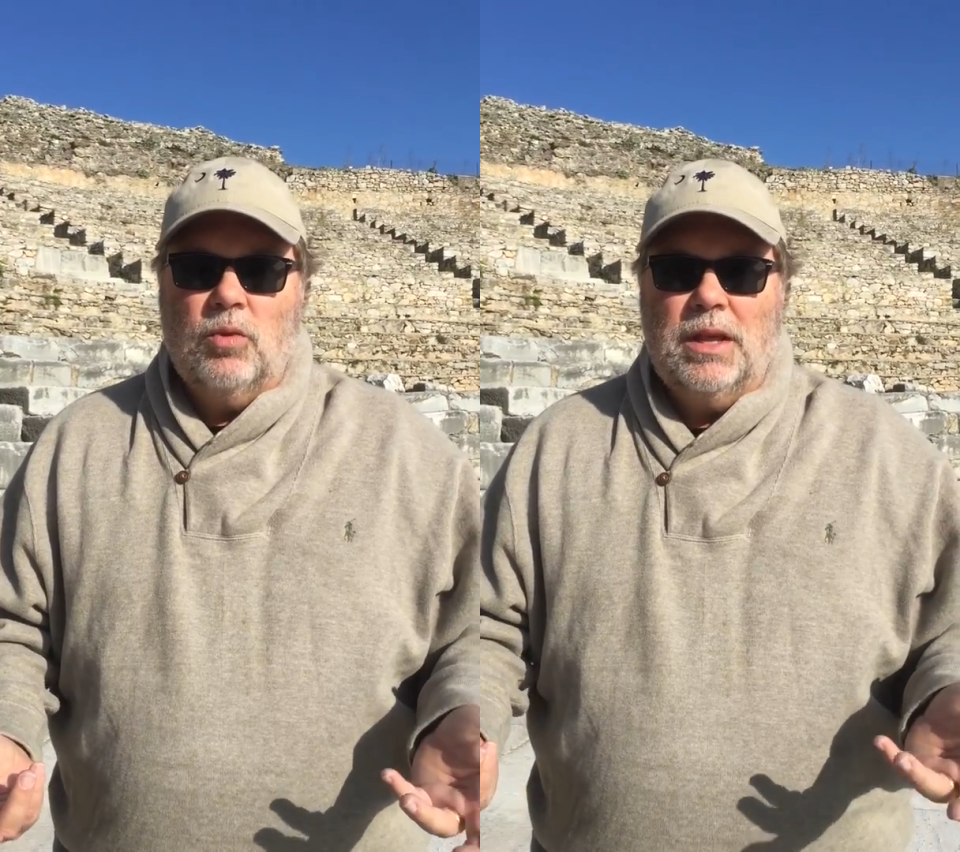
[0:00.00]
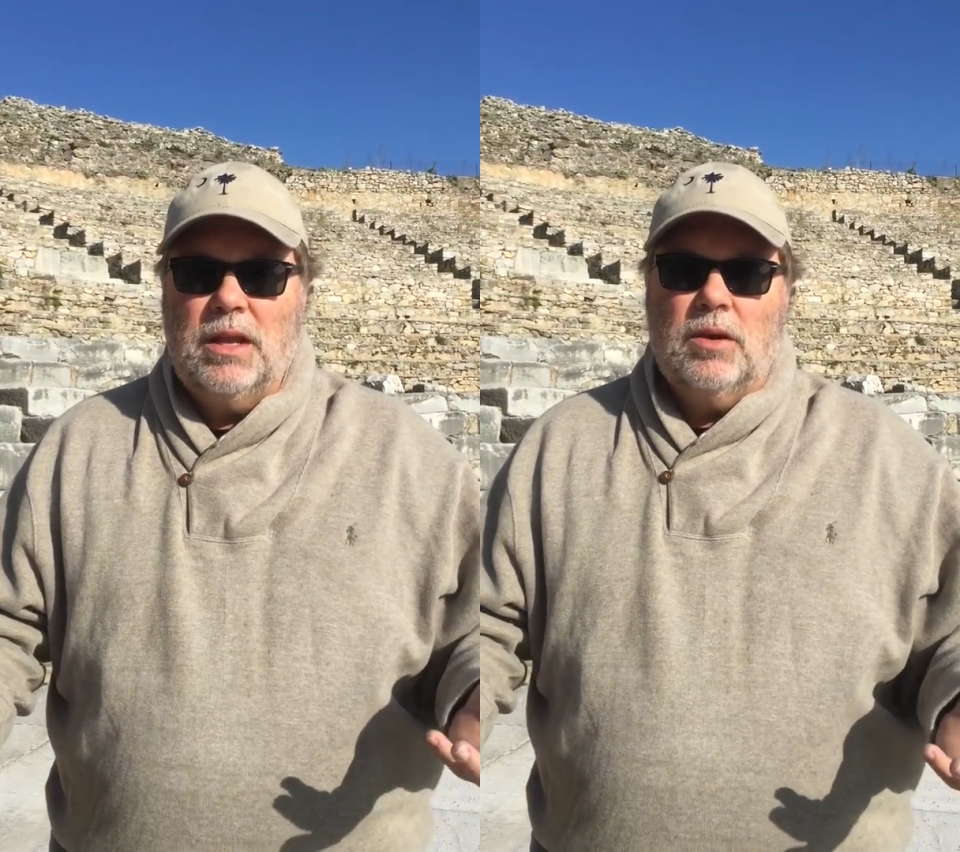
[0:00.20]

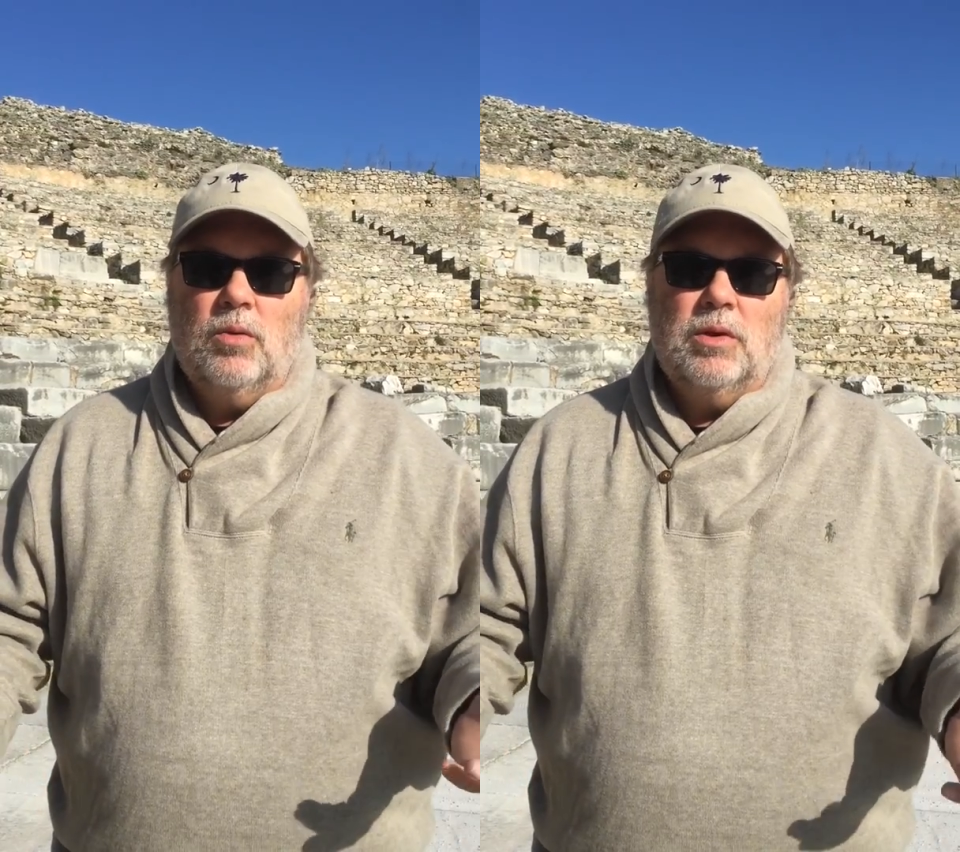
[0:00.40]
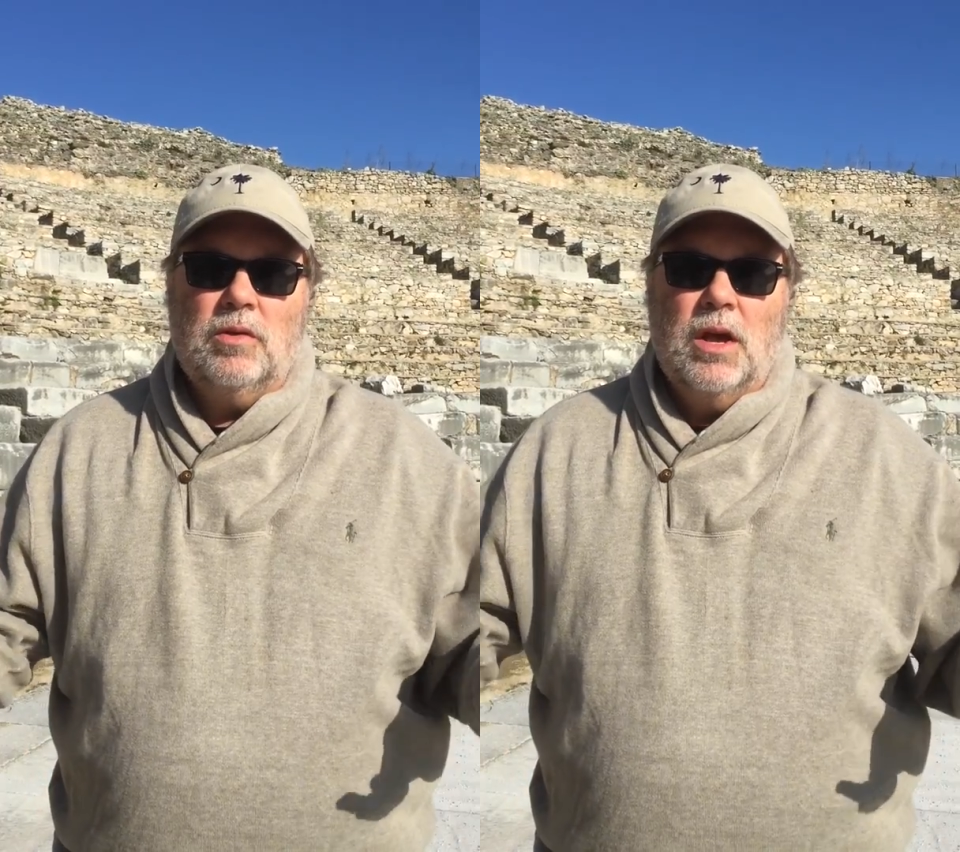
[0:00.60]
Lydia
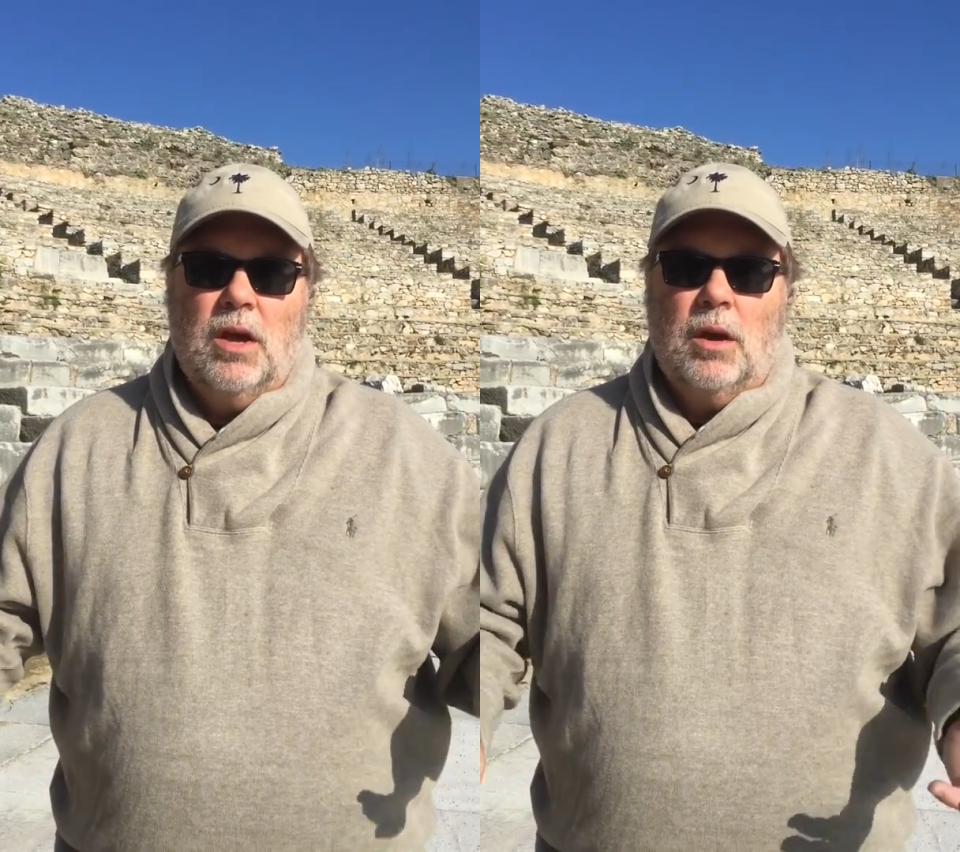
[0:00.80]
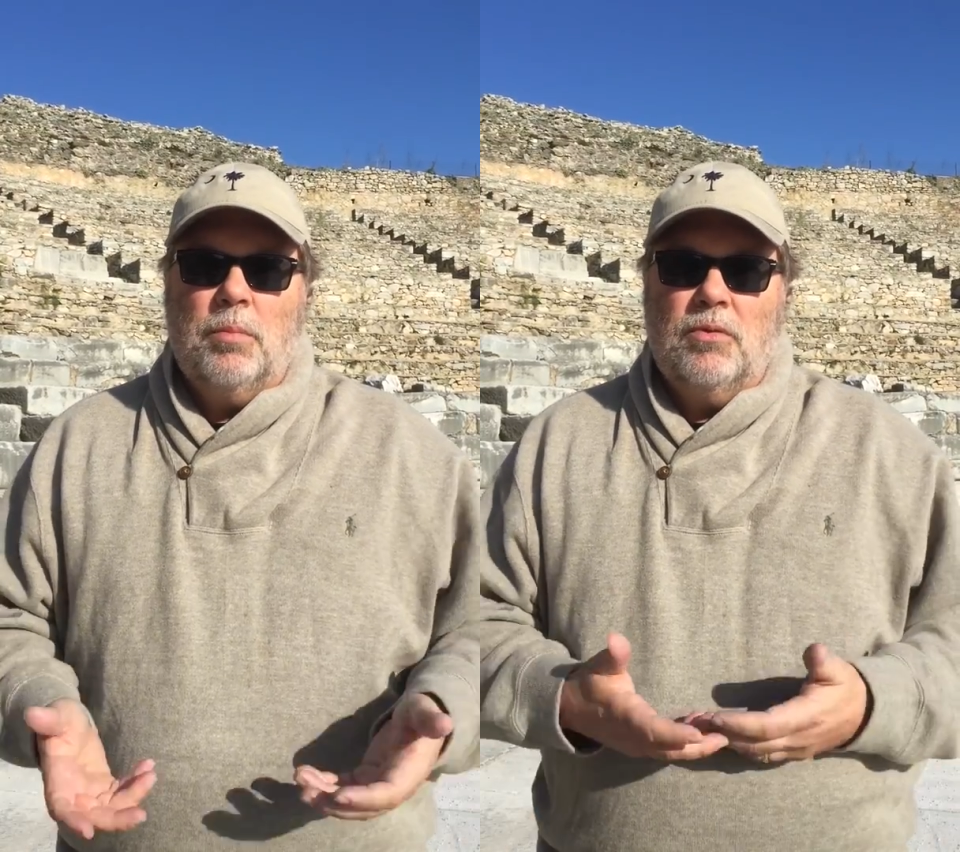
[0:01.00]
was
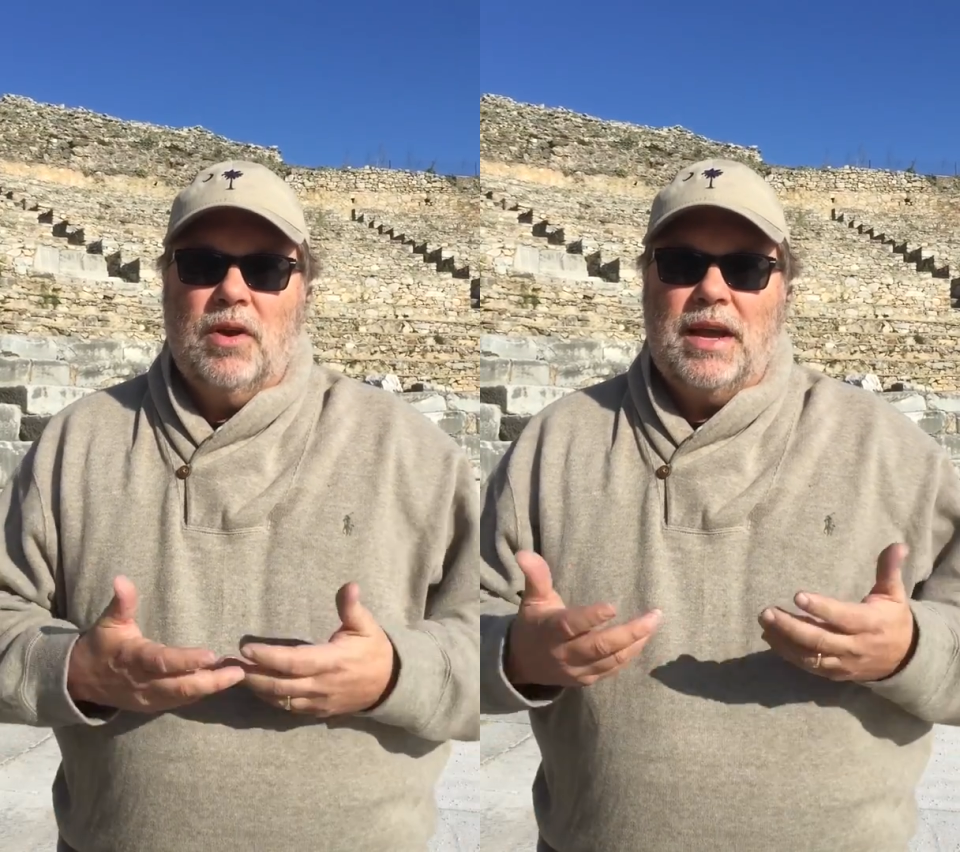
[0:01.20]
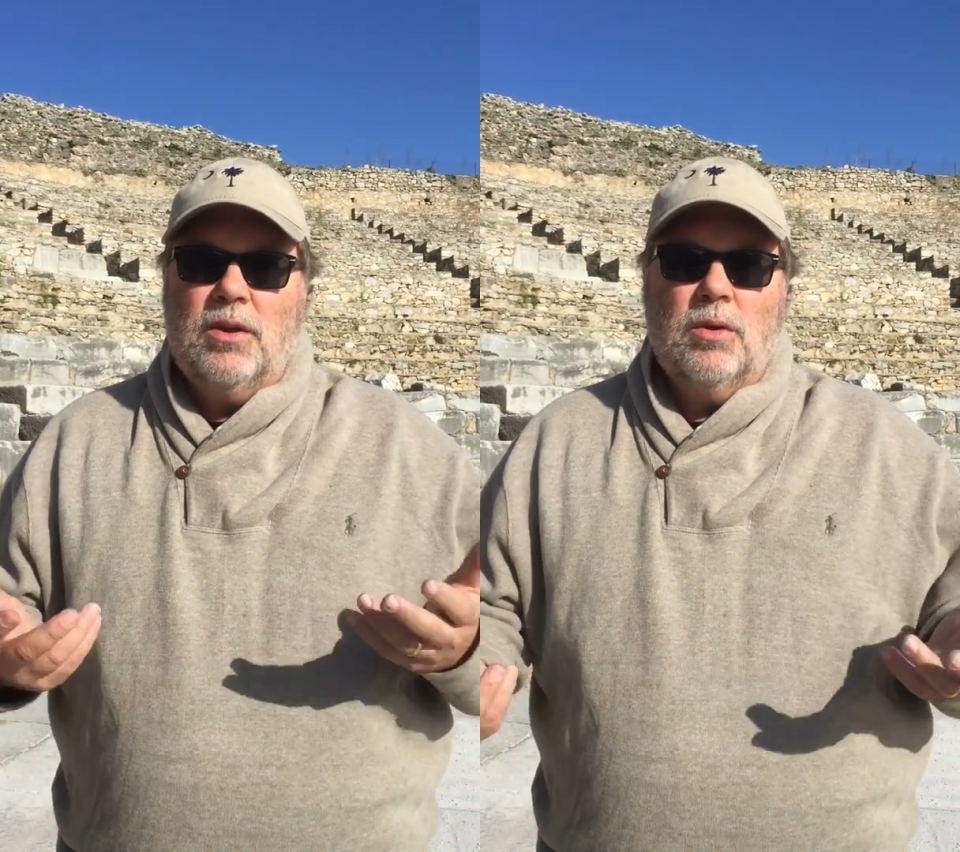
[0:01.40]
a
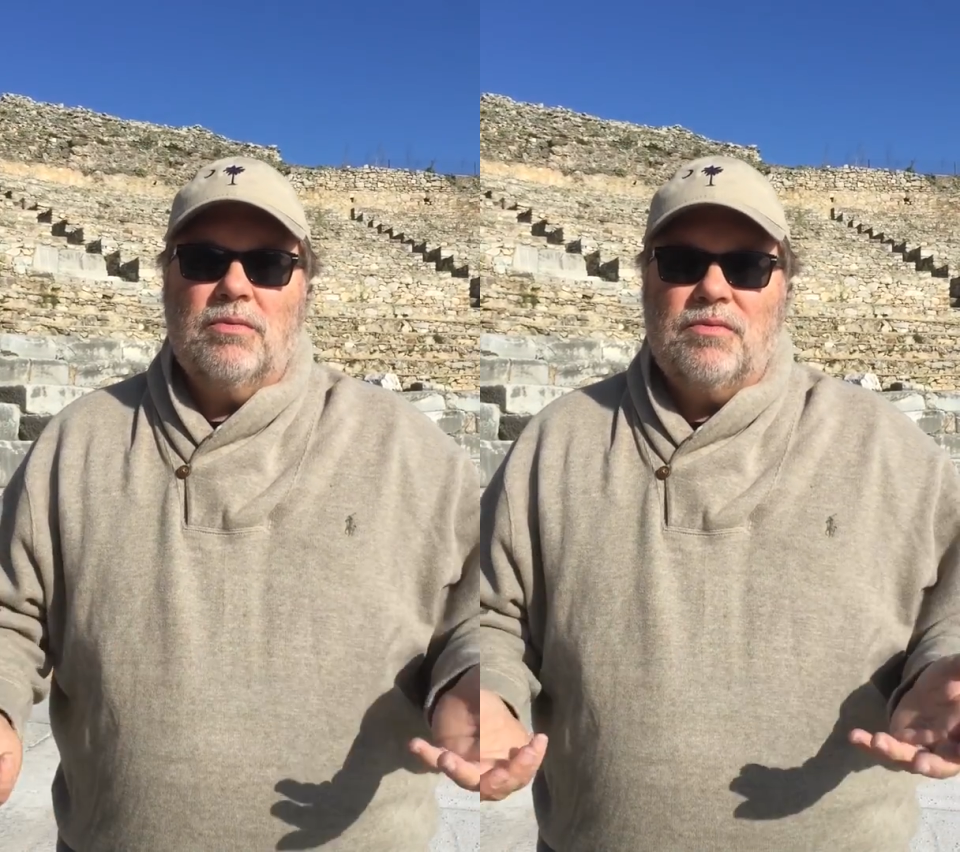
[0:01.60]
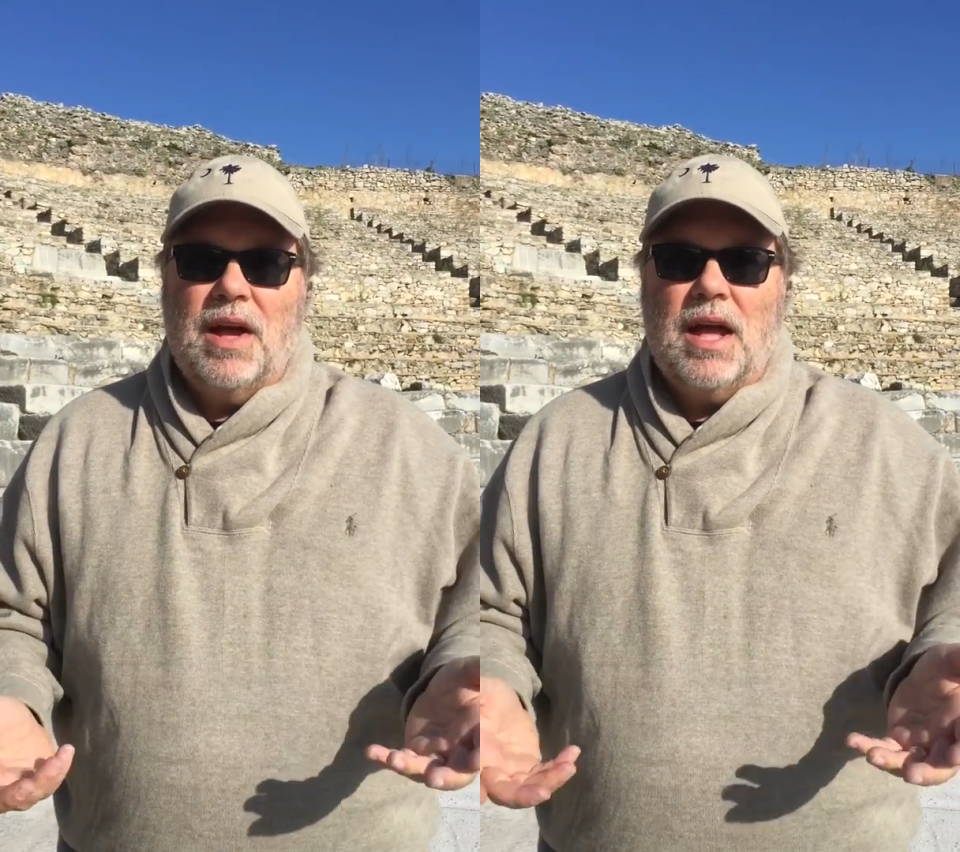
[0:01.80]
purveyor
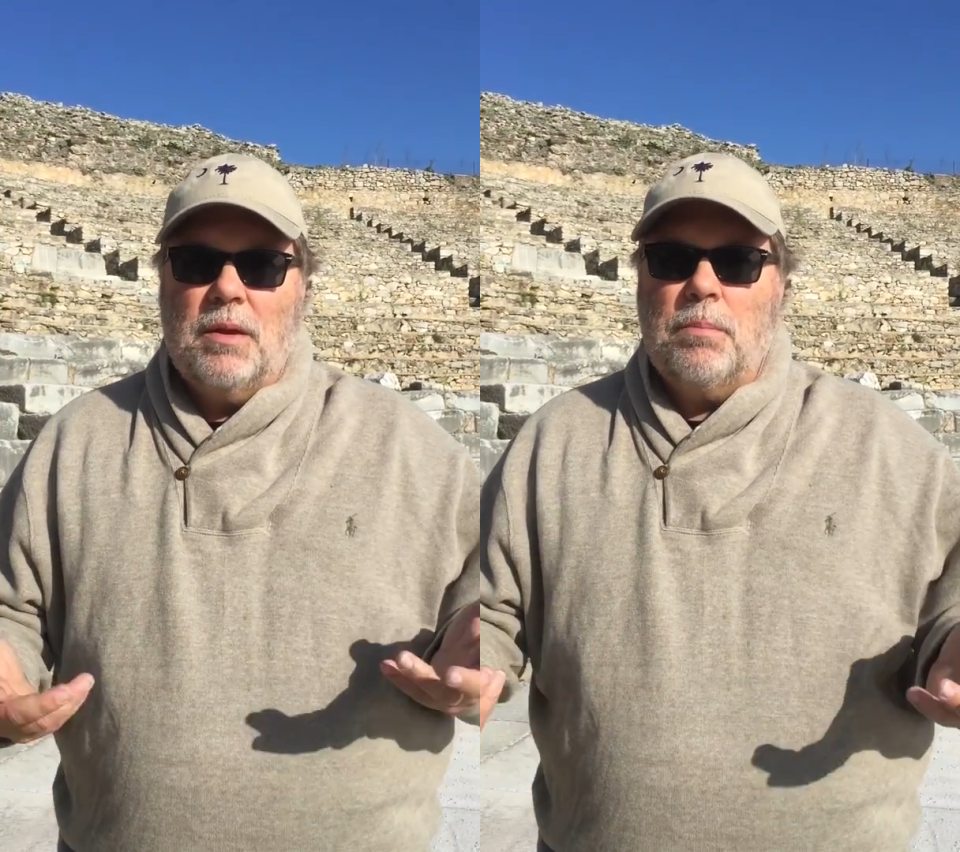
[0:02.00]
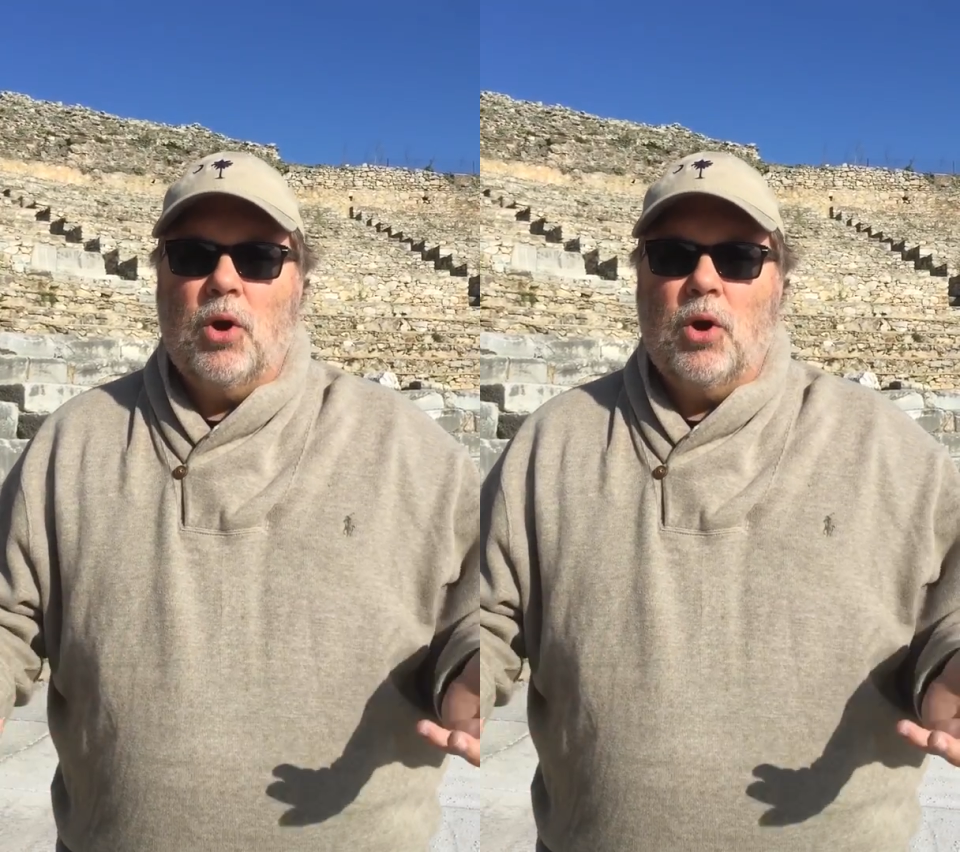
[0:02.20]
of fine